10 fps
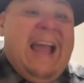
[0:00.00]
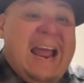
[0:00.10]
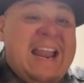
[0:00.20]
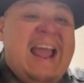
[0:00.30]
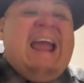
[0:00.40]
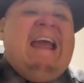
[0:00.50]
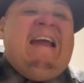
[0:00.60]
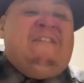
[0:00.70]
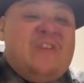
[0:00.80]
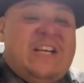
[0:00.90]
and
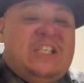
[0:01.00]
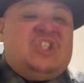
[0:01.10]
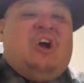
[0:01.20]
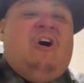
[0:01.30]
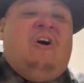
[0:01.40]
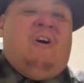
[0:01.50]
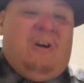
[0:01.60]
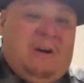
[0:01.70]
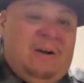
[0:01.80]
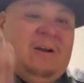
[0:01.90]
every
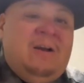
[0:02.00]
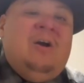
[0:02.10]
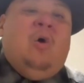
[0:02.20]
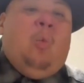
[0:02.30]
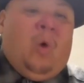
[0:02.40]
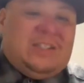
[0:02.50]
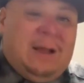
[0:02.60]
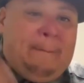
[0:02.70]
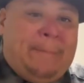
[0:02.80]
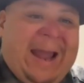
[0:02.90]
song was
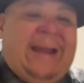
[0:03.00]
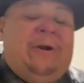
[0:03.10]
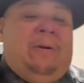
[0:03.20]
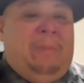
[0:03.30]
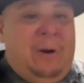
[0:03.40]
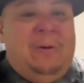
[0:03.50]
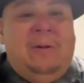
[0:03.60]
a banger, bro.